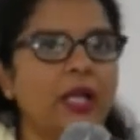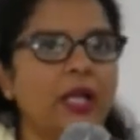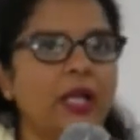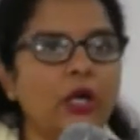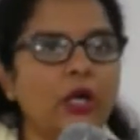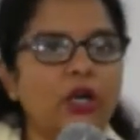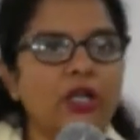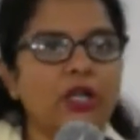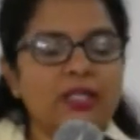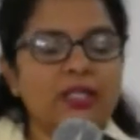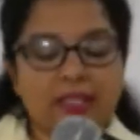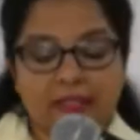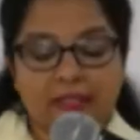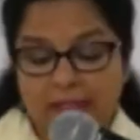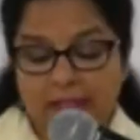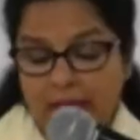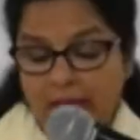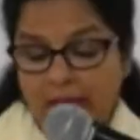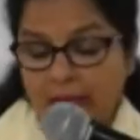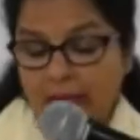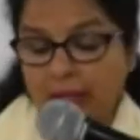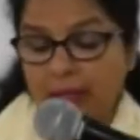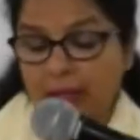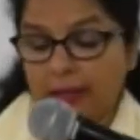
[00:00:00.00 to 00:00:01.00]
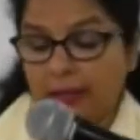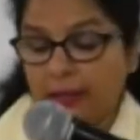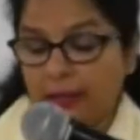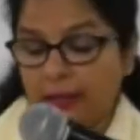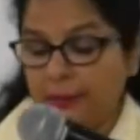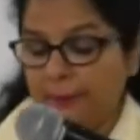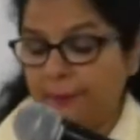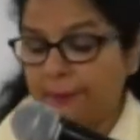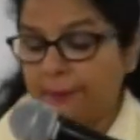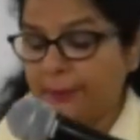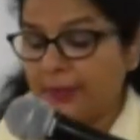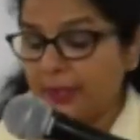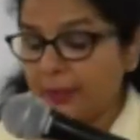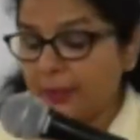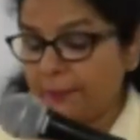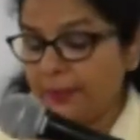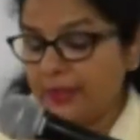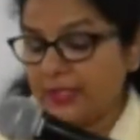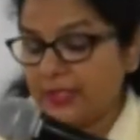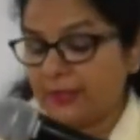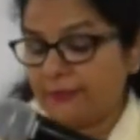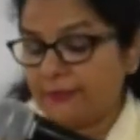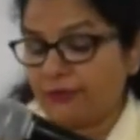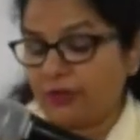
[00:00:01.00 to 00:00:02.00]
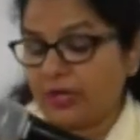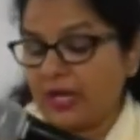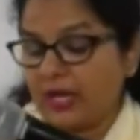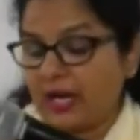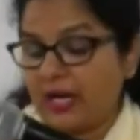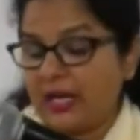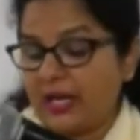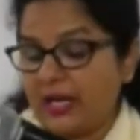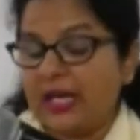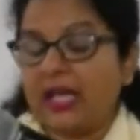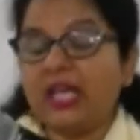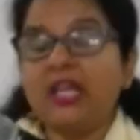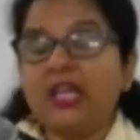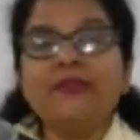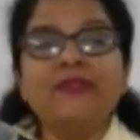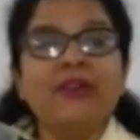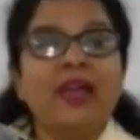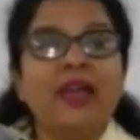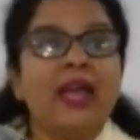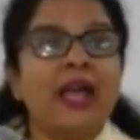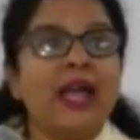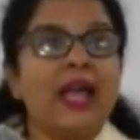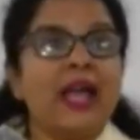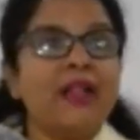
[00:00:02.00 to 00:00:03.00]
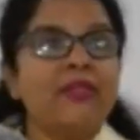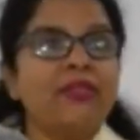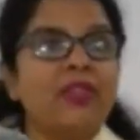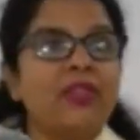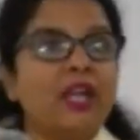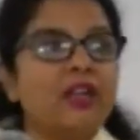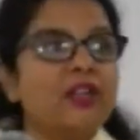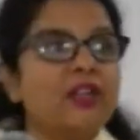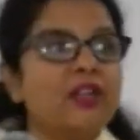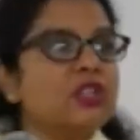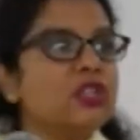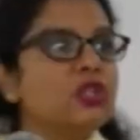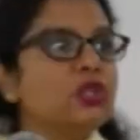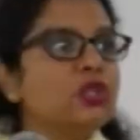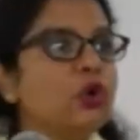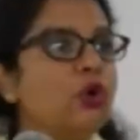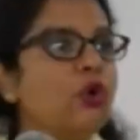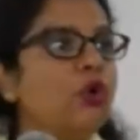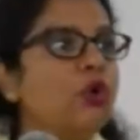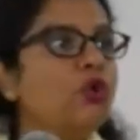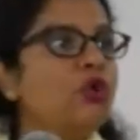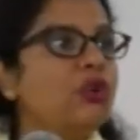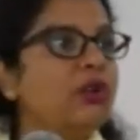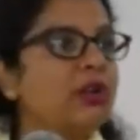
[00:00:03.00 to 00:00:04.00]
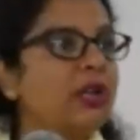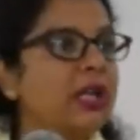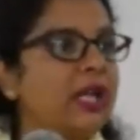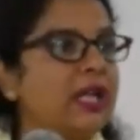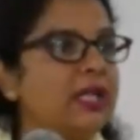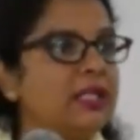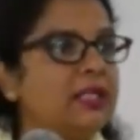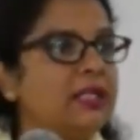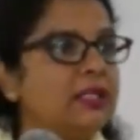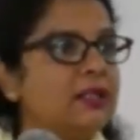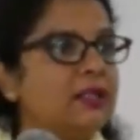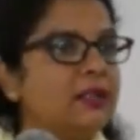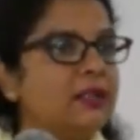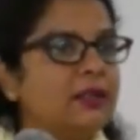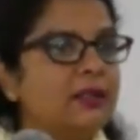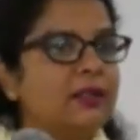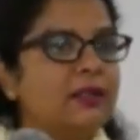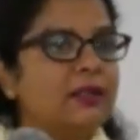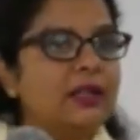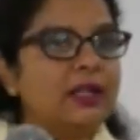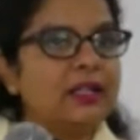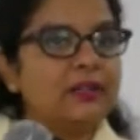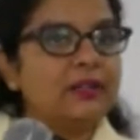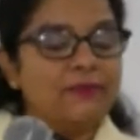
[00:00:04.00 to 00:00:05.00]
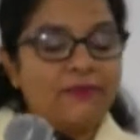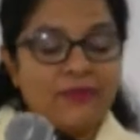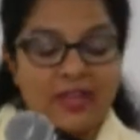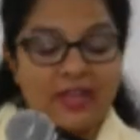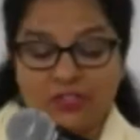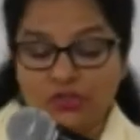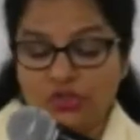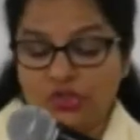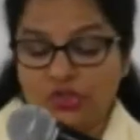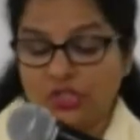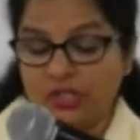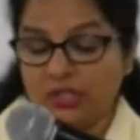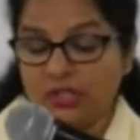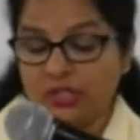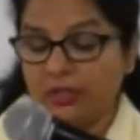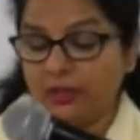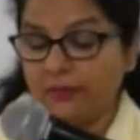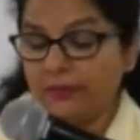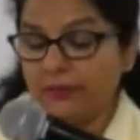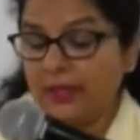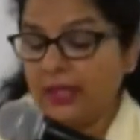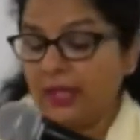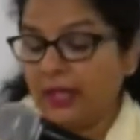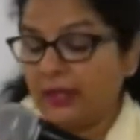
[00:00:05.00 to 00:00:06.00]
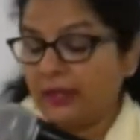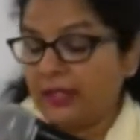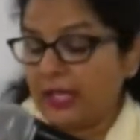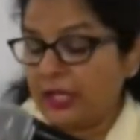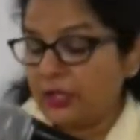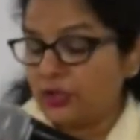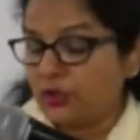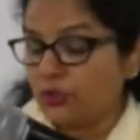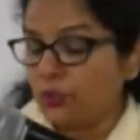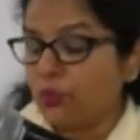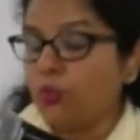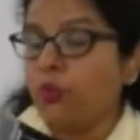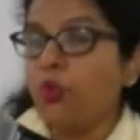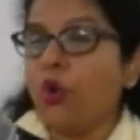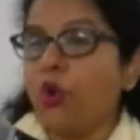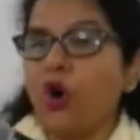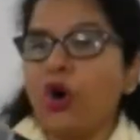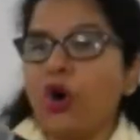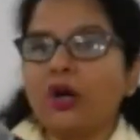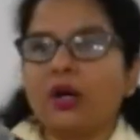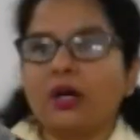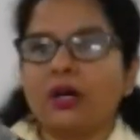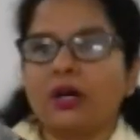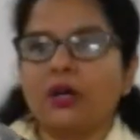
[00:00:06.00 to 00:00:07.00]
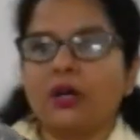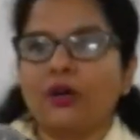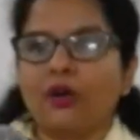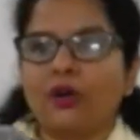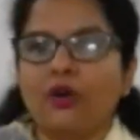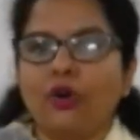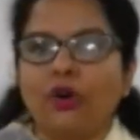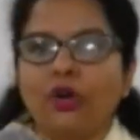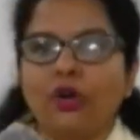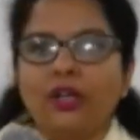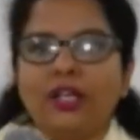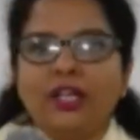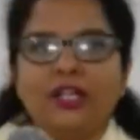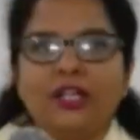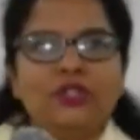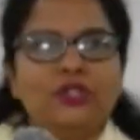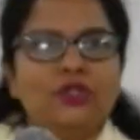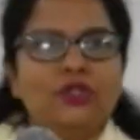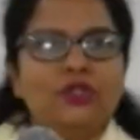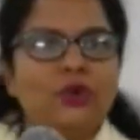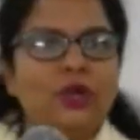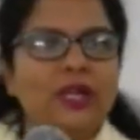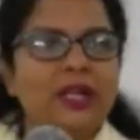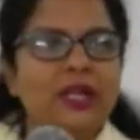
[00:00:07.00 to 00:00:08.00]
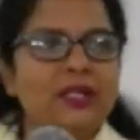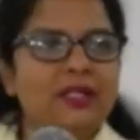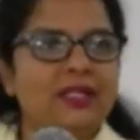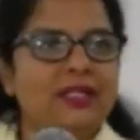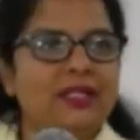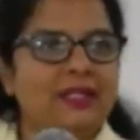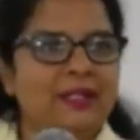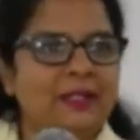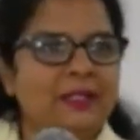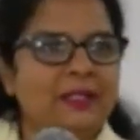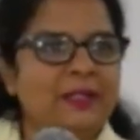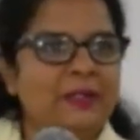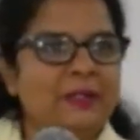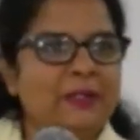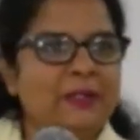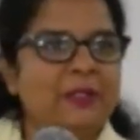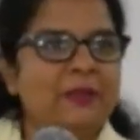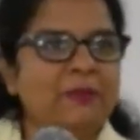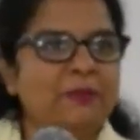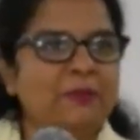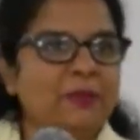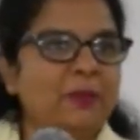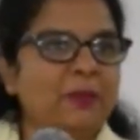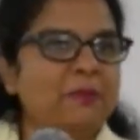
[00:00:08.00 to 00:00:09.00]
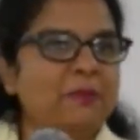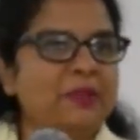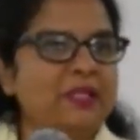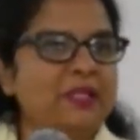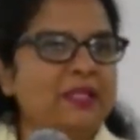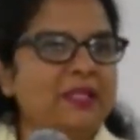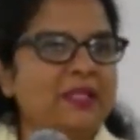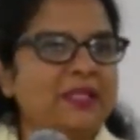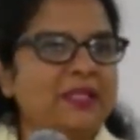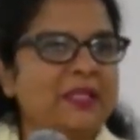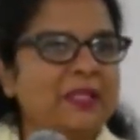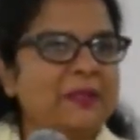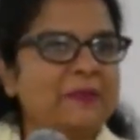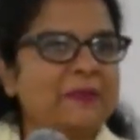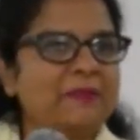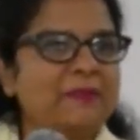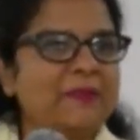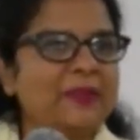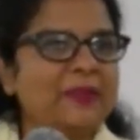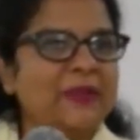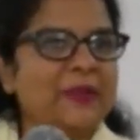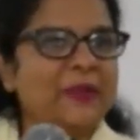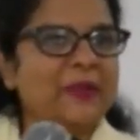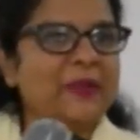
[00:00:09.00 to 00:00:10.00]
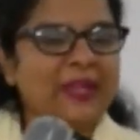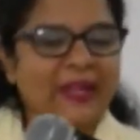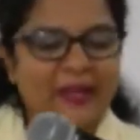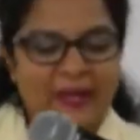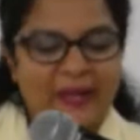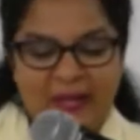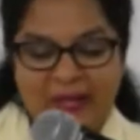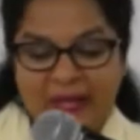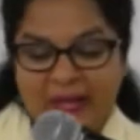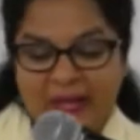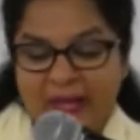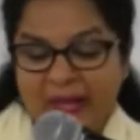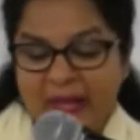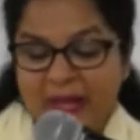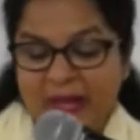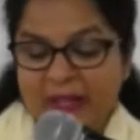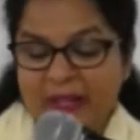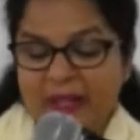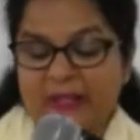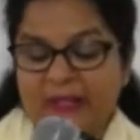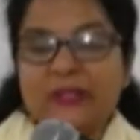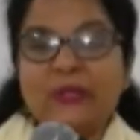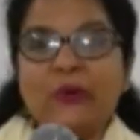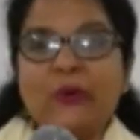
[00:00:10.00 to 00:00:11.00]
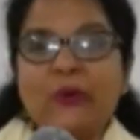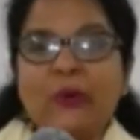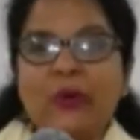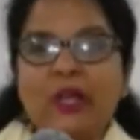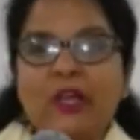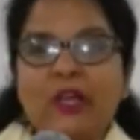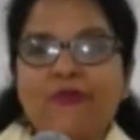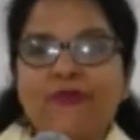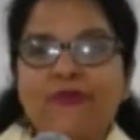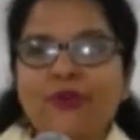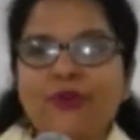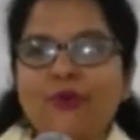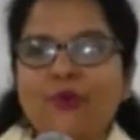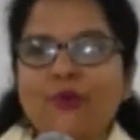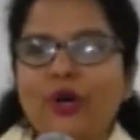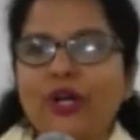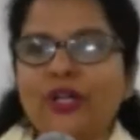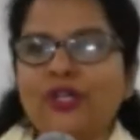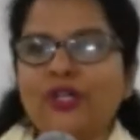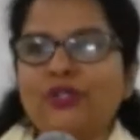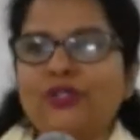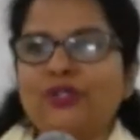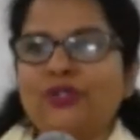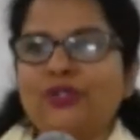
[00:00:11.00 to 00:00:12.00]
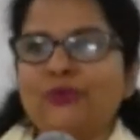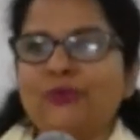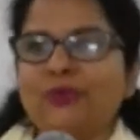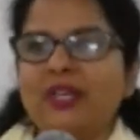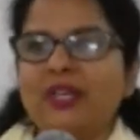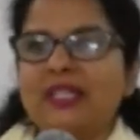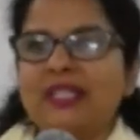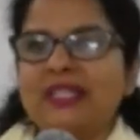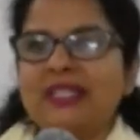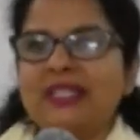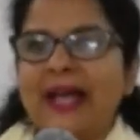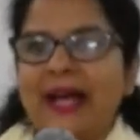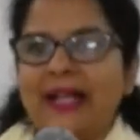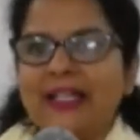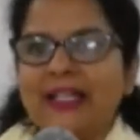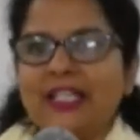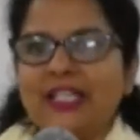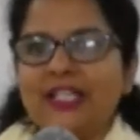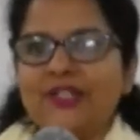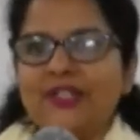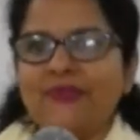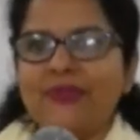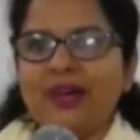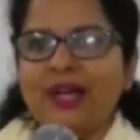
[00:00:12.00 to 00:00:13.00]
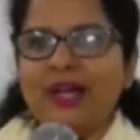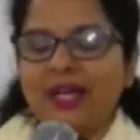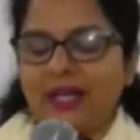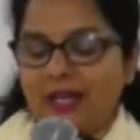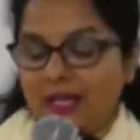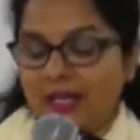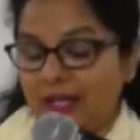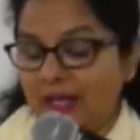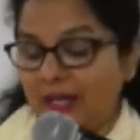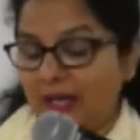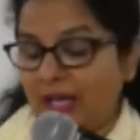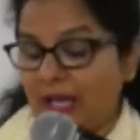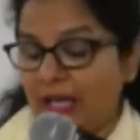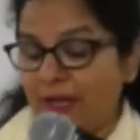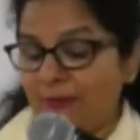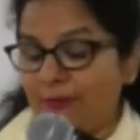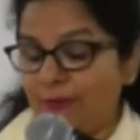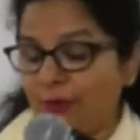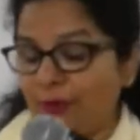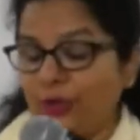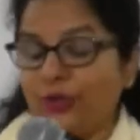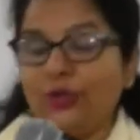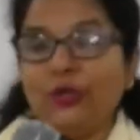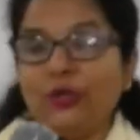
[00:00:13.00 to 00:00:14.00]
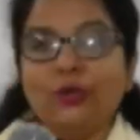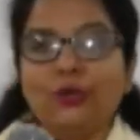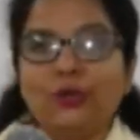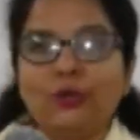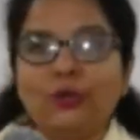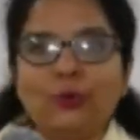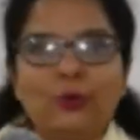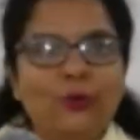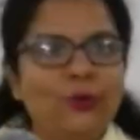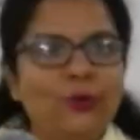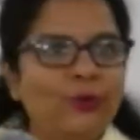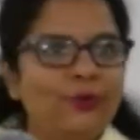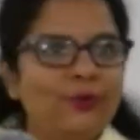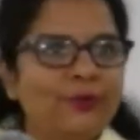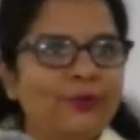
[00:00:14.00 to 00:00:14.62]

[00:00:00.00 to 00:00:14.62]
God's uh, purpose for our life. And there is no greater adventure than to walk according to his purpose. Okay? So if you want to be satisfied in life, what do you do?